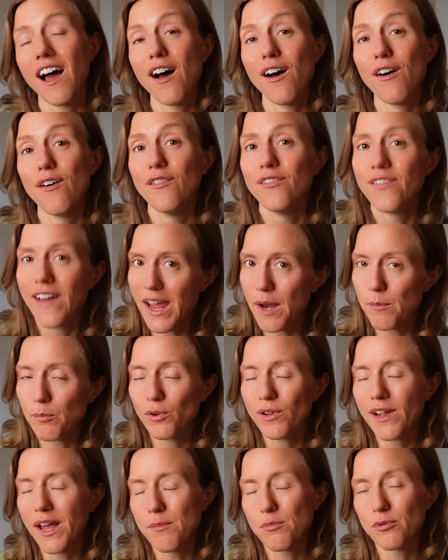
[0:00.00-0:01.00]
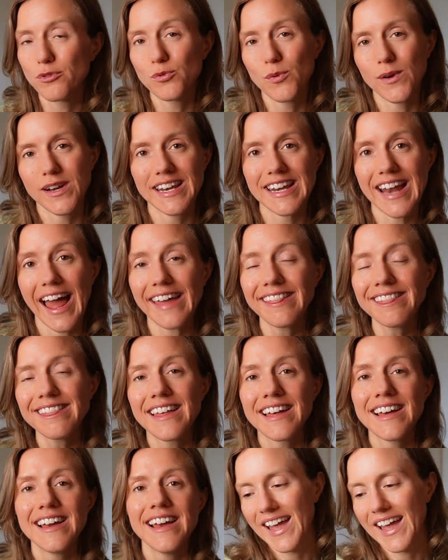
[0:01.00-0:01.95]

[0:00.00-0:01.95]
of April, April twenty-ninth.